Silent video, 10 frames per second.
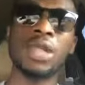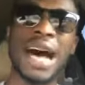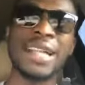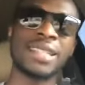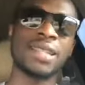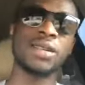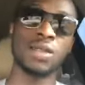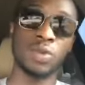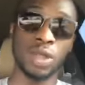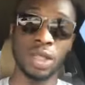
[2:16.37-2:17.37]
articles
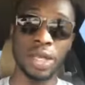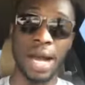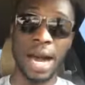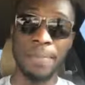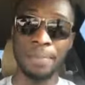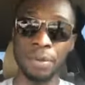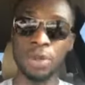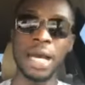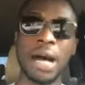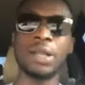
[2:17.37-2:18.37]
which are put
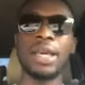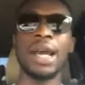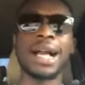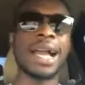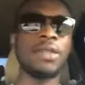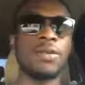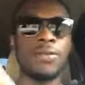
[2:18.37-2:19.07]
out there are kind of